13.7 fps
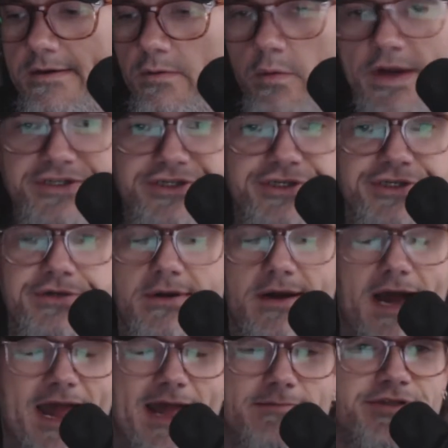which
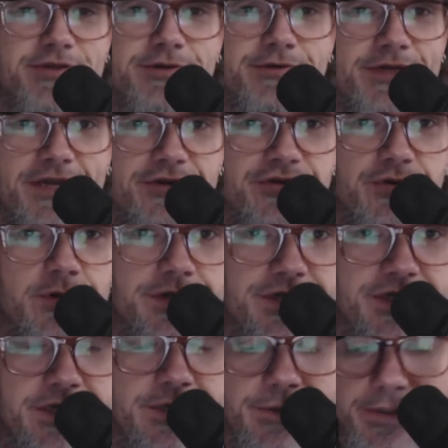I absolutely adore The
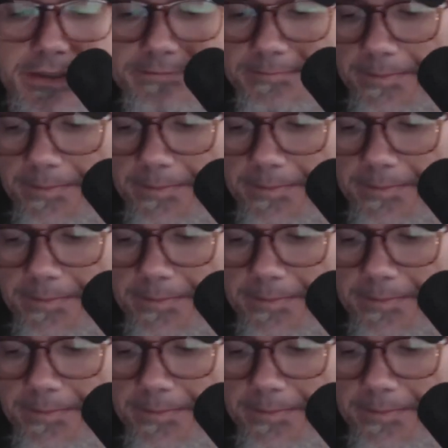Cure.